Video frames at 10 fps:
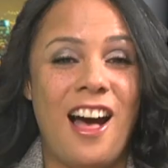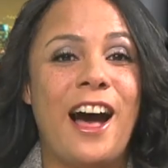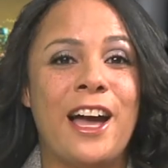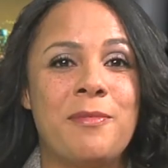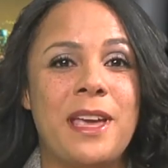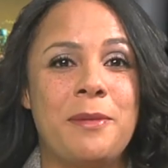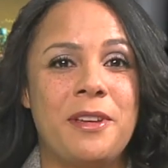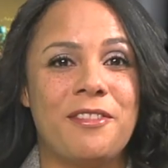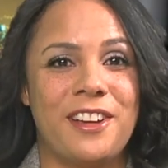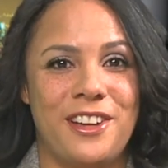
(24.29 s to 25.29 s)
I'm
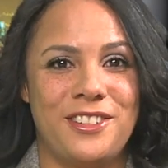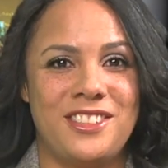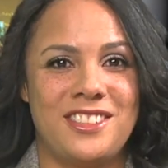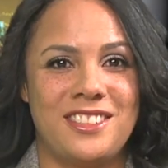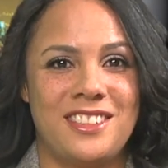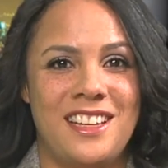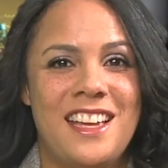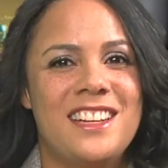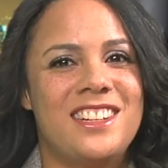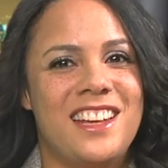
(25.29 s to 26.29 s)
Aimee Rios.
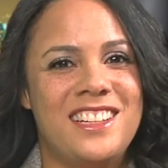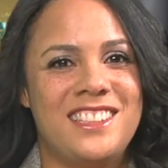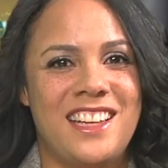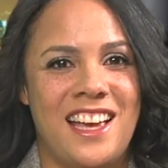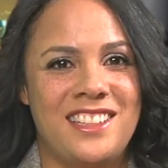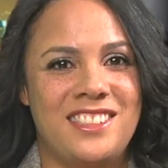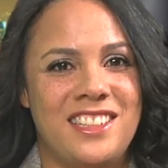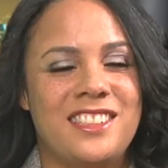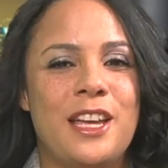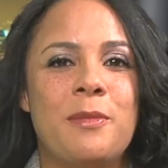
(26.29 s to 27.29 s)
Today's guest
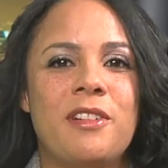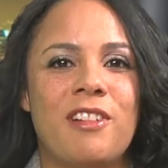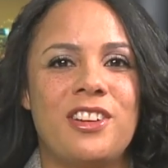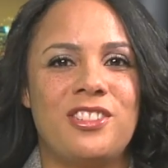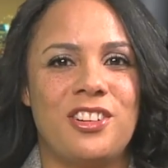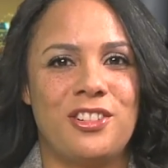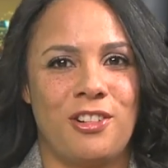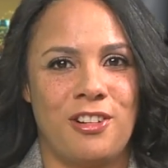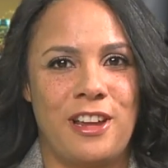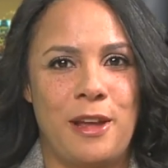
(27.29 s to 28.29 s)
is immigration
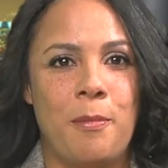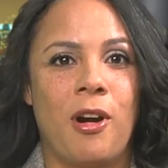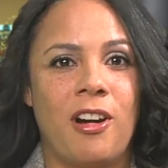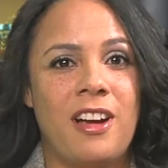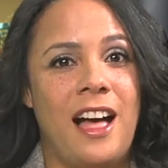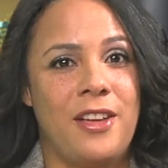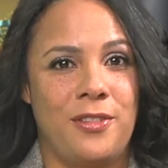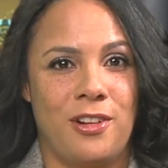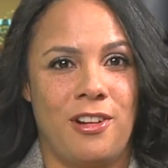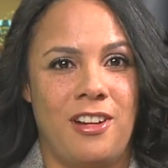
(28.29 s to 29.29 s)
attorney Mark
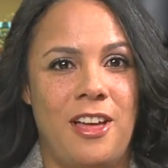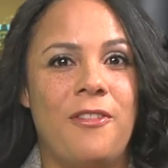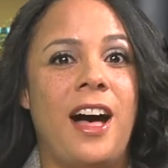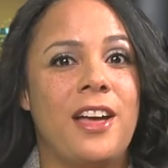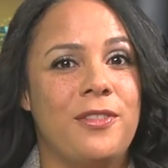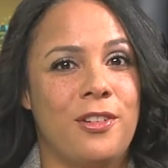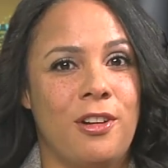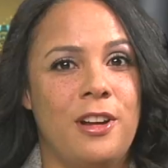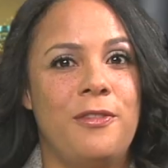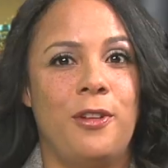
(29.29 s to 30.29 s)
Ivener of Ivener
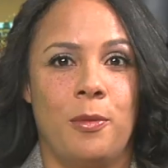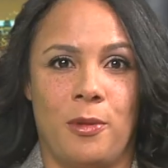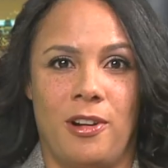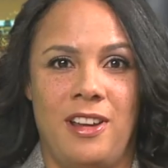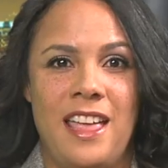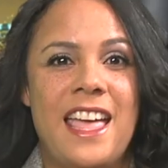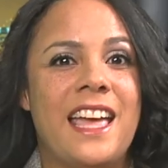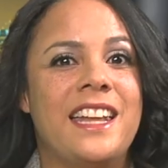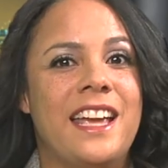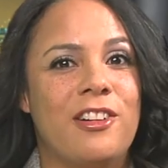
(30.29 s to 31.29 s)
and Fullmer,
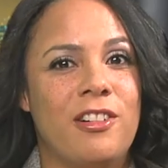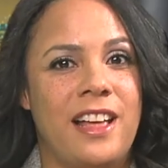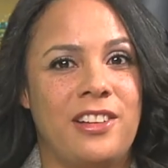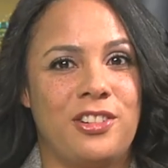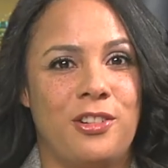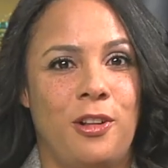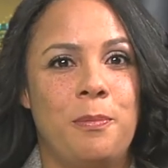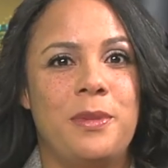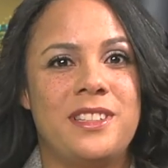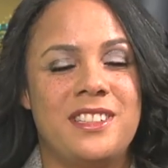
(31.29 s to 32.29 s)
an international
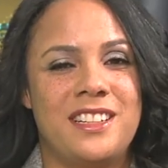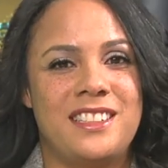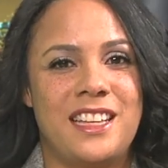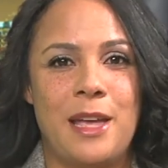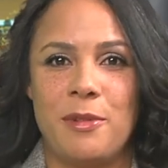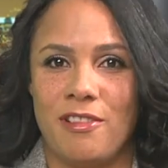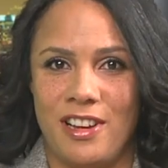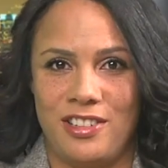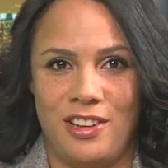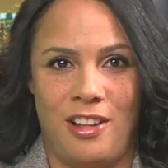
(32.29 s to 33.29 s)
business
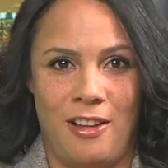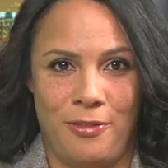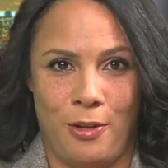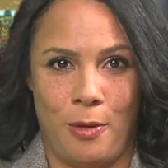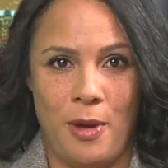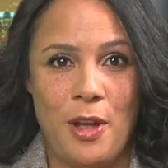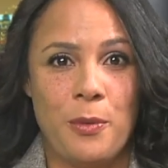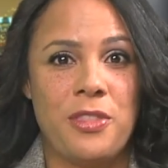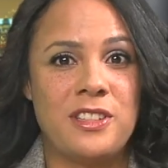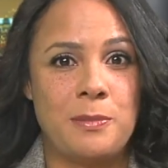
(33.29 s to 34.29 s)
immigration law firm
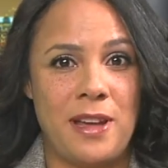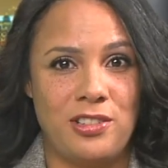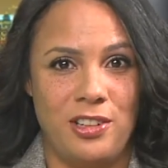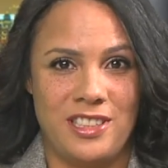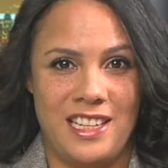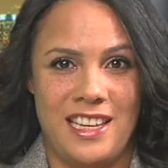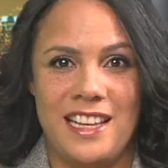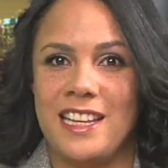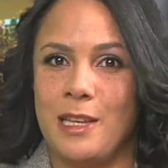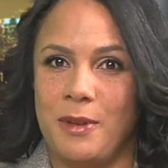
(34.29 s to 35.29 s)
with a specialty
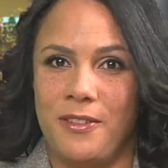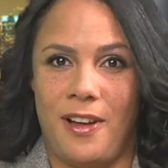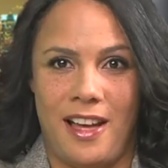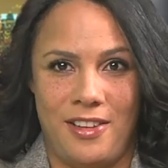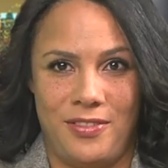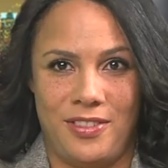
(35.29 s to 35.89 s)
in EB5.